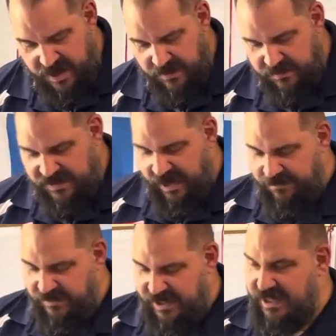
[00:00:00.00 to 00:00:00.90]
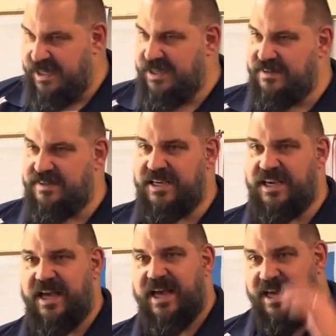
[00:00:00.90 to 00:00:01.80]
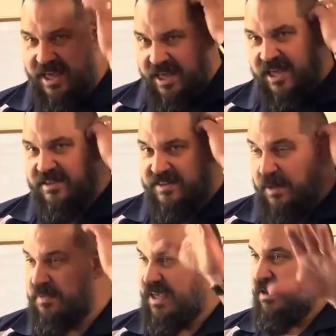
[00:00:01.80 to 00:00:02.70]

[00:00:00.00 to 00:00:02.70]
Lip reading: We definitely can see something